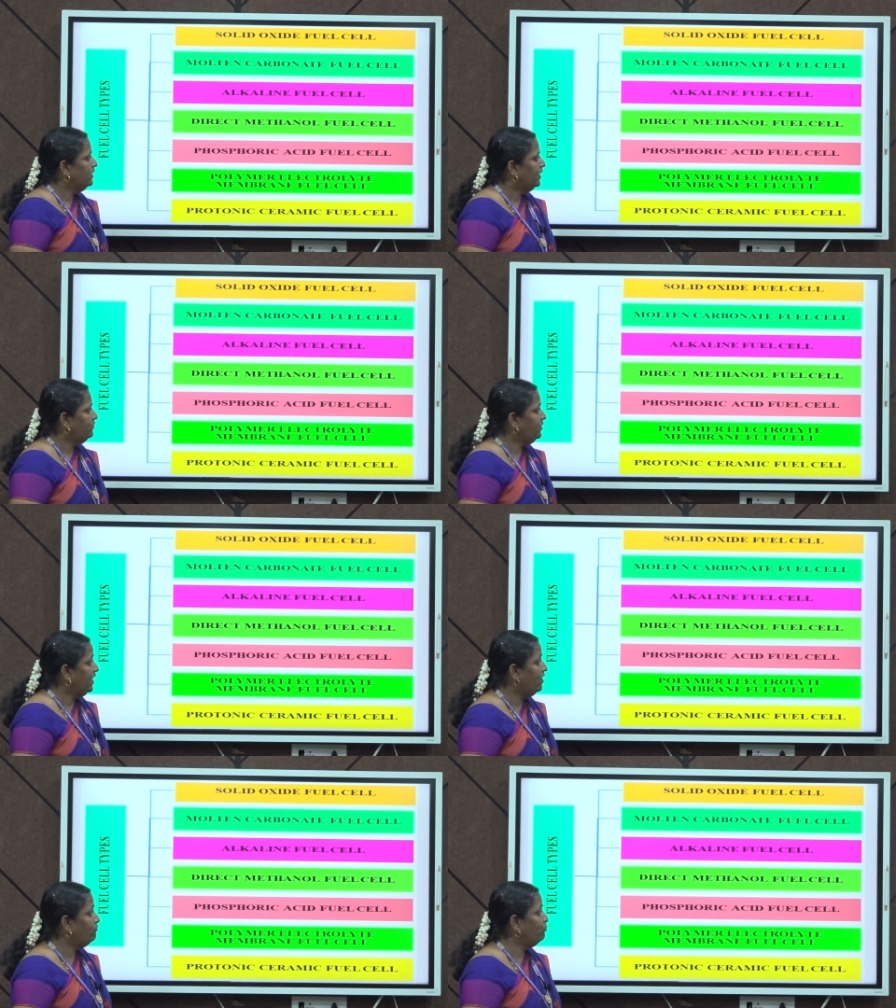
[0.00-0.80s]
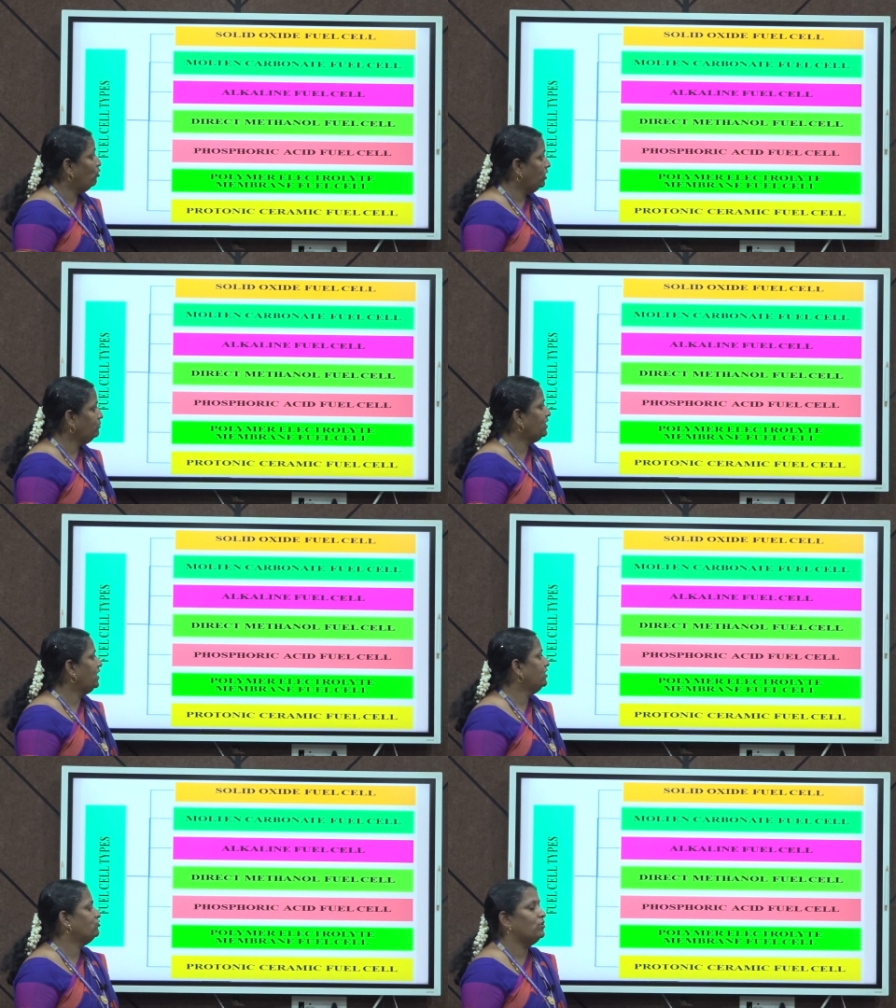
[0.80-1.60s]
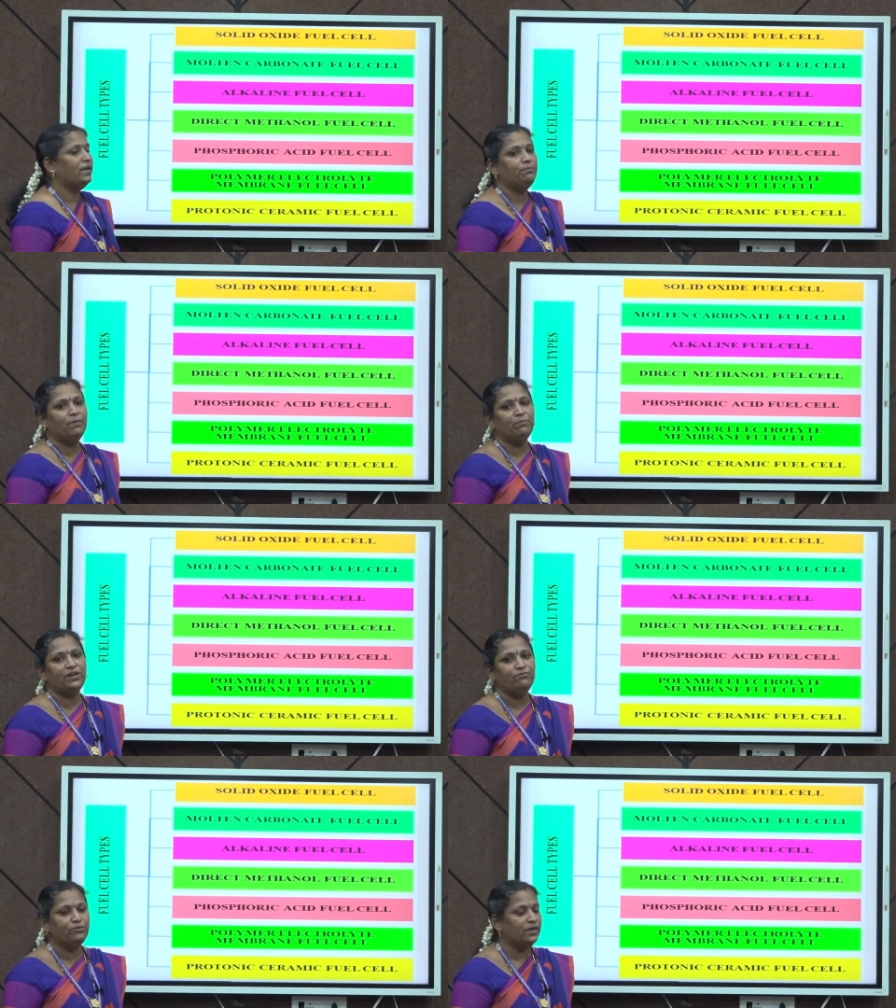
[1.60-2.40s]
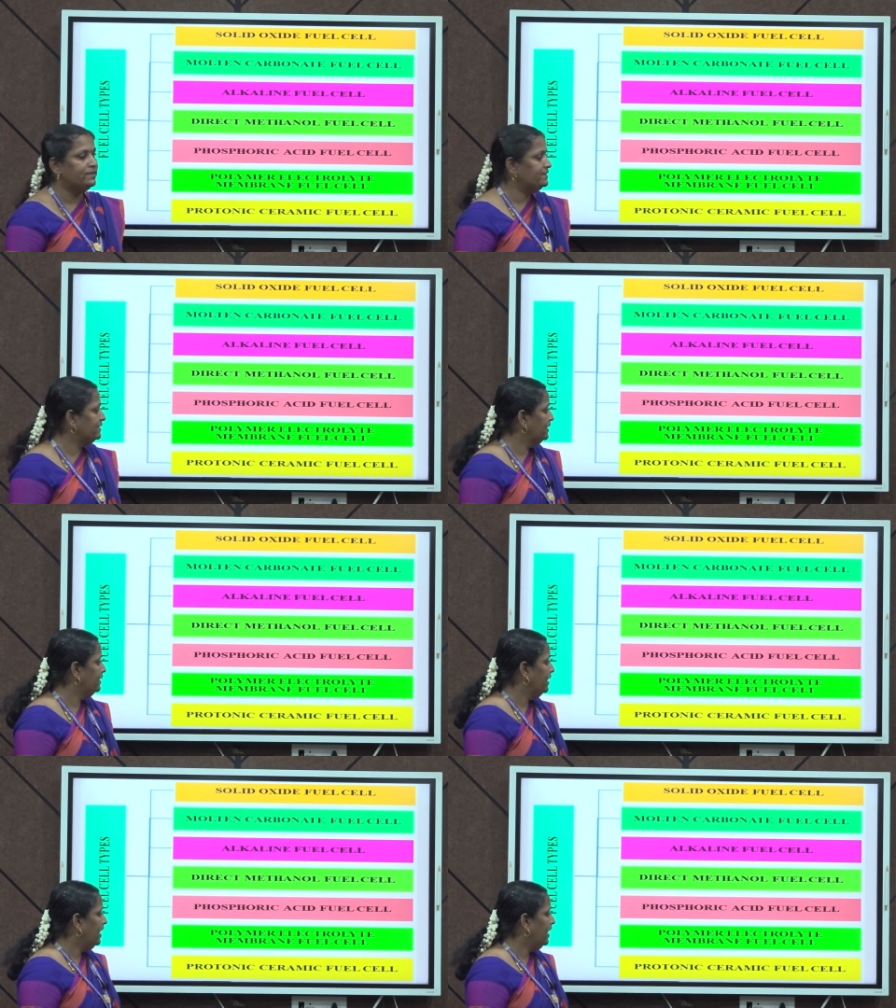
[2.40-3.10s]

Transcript: and we have polymer electrolyte membrane fuel cell